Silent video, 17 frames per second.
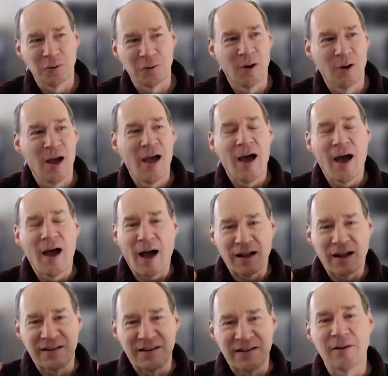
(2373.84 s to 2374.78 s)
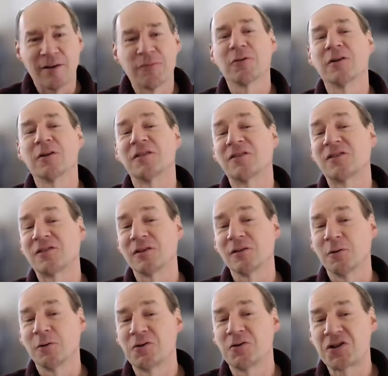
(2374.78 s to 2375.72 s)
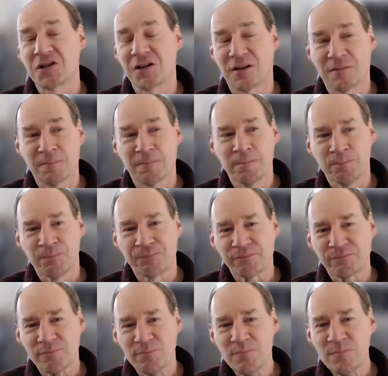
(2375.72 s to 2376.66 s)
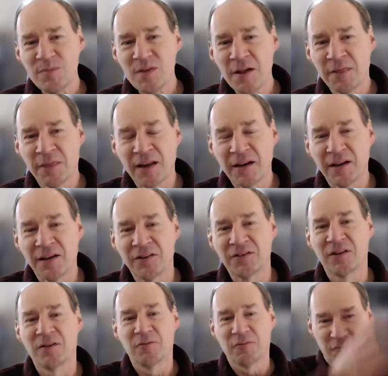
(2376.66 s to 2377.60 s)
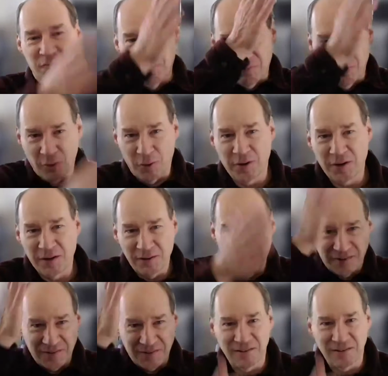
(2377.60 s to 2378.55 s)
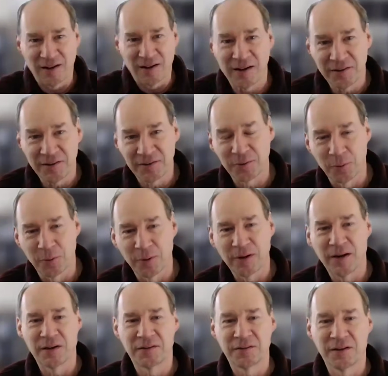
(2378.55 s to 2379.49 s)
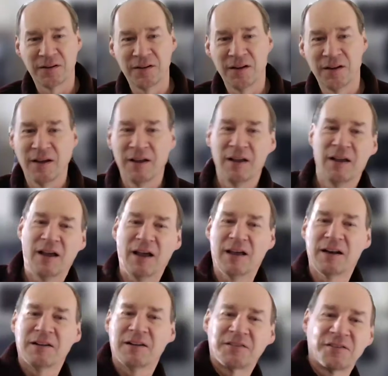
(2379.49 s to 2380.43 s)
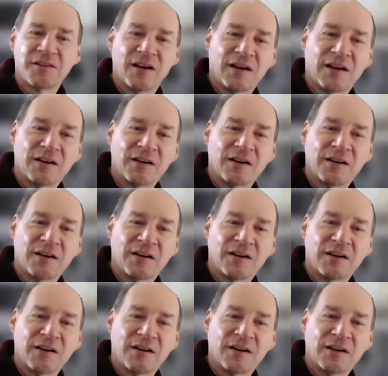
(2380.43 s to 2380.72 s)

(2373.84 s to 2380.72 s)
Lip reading: to a different solution that isn't vertically slice oriented, and it's